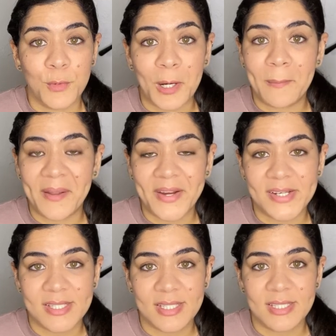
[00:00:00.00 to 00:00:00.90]
for
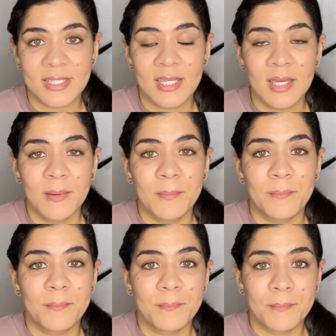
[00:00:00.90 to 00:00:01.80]
comparison.
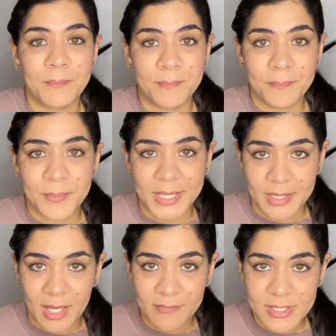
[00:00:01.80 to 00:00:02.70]

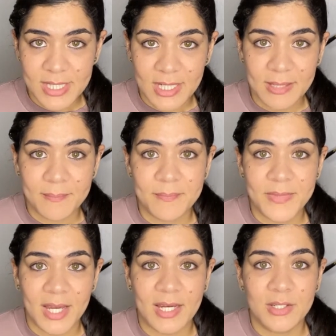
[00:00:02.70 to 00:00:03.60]
But every
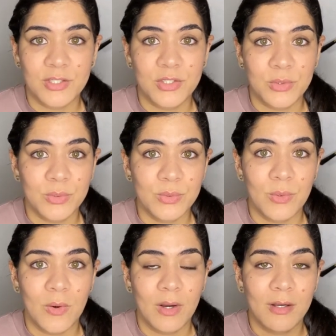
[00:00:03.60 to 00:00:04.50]
time that
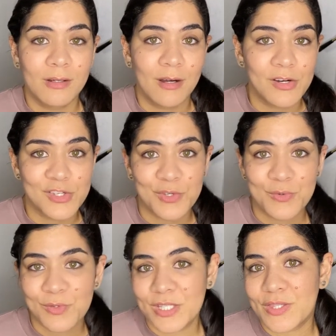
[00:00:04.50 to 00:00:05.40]
you are
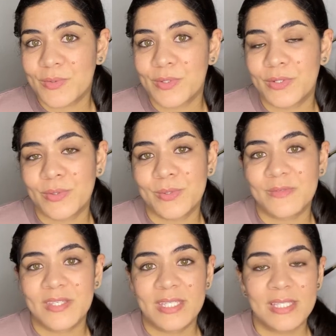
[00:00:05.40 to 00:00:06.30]
scrolling through your
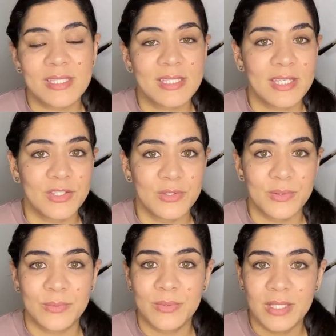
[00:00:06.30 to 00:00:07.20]
news feeds and
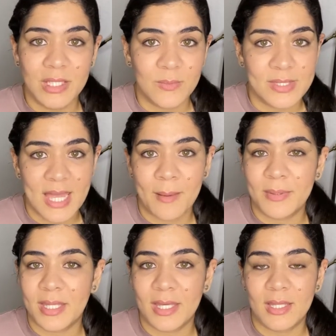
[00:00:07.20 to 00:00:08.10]
you're reading what's
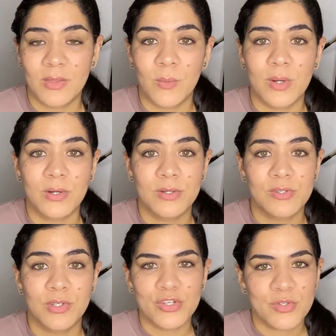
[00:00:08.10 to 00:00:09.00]
happening in the
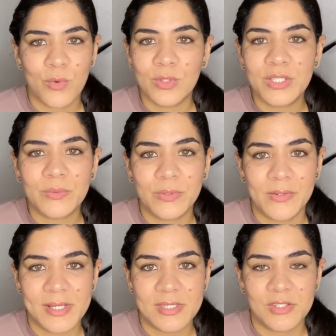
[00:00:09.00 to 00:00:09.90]
world, or you're scrolling through
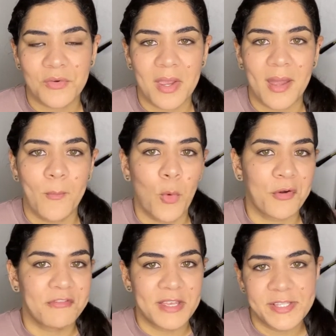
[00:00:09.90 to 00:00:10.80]
your Instagram
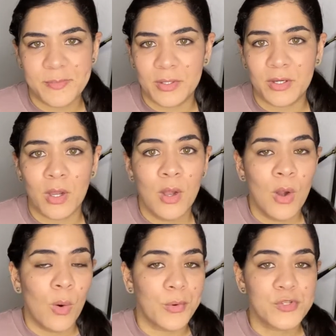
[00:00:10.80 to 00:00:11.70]
or Facebook
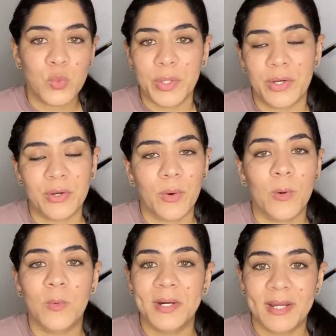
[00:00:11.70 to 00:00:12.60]
or Twitter
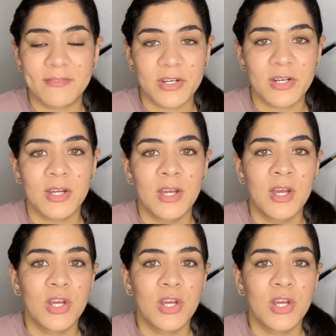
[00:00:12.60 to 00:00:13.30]
or whatever,